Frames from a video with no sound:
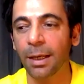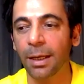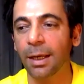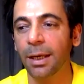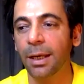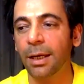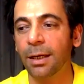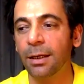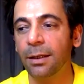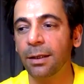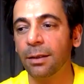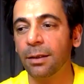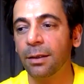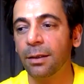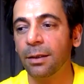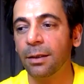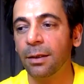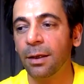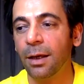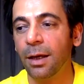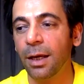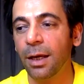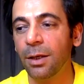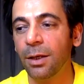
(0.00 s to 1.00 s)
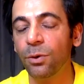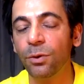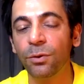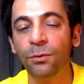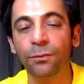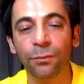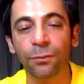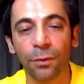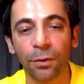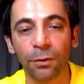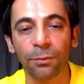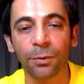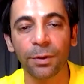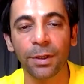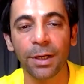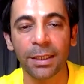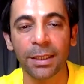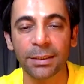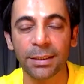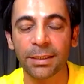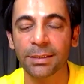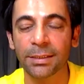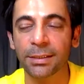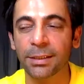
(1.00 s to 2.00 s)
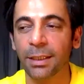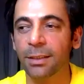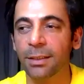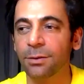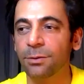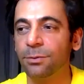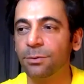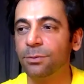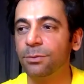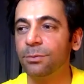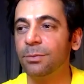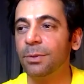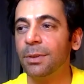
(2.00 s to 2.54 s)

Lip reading: and I looked forward, as I said, to